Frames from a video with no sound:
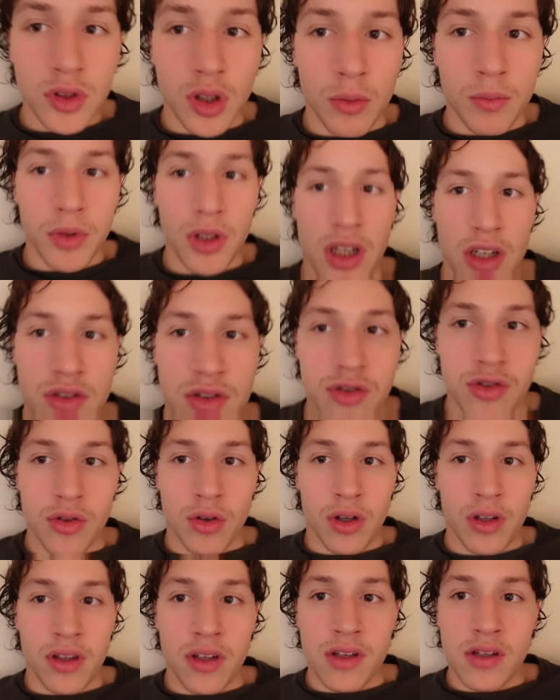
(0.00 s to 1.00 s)
Hope you guys
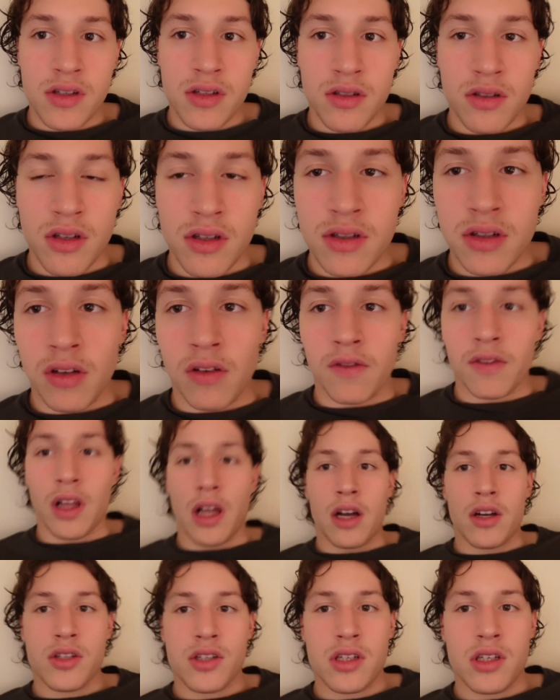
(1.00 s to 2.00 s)
enjoyed this this little
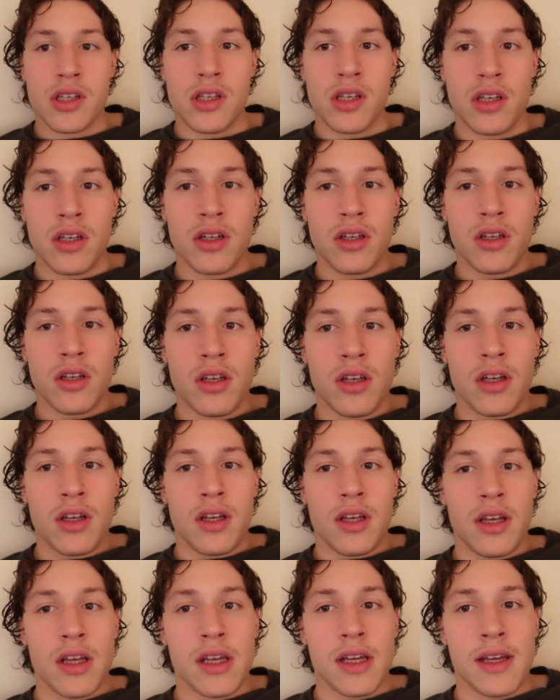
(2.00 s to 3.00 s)
vlog ski,
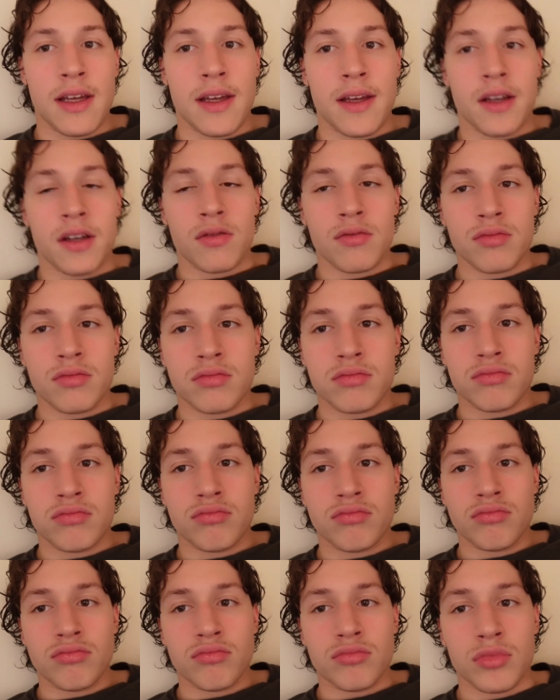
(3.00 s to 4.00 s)
and
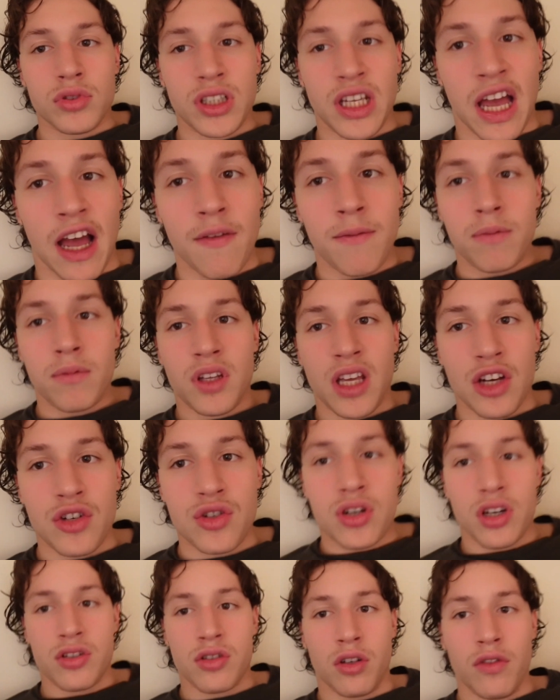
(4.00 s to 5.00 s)

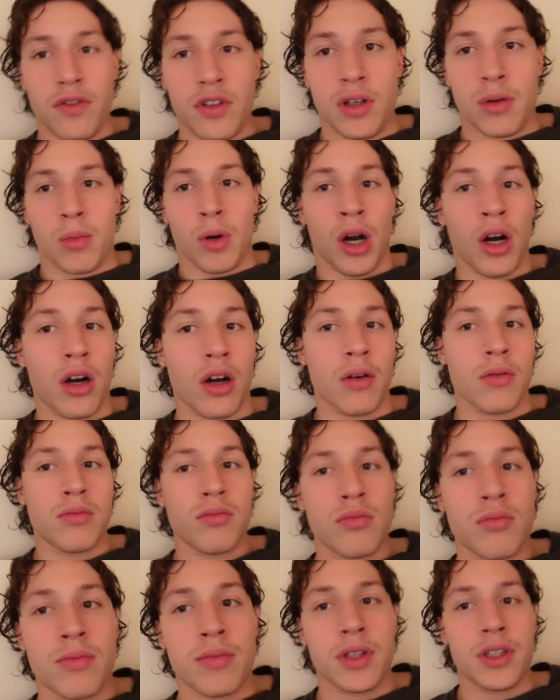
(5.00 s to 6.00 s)
catch you guys hopefully tomorrow.
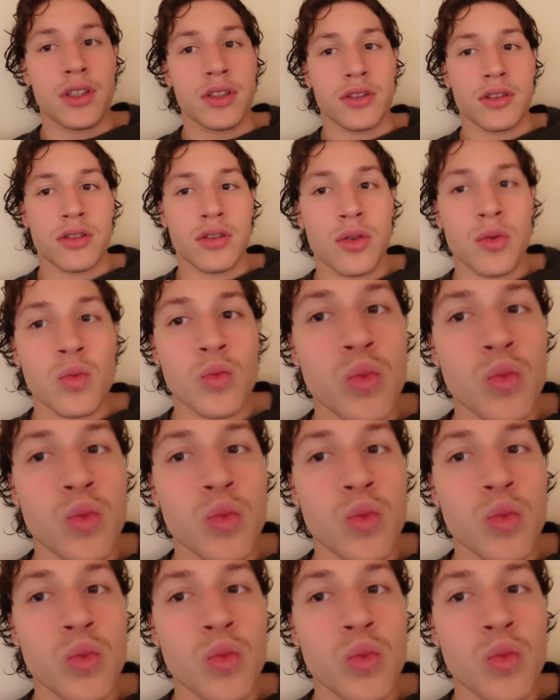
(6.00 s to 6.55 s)
Peace.